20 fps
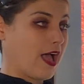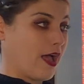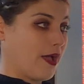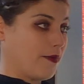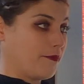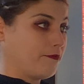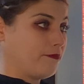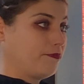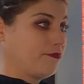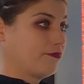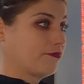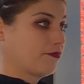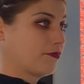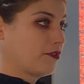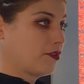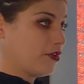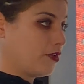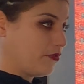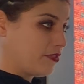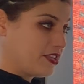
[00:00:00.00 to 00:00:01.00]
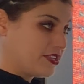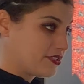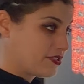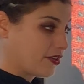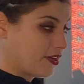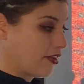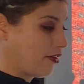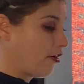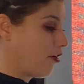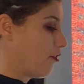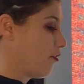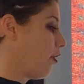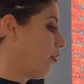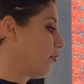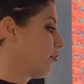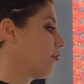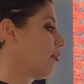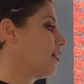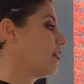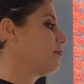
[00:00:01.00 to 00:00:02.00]
Um, you know, these
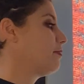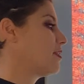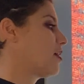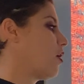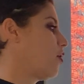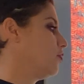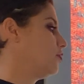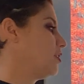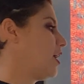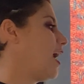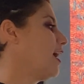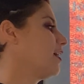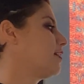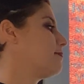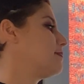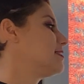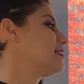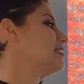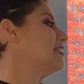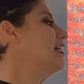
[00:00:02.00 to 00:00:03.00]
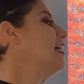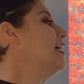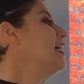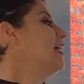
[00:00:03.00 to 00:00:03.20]
are incredibly old documents.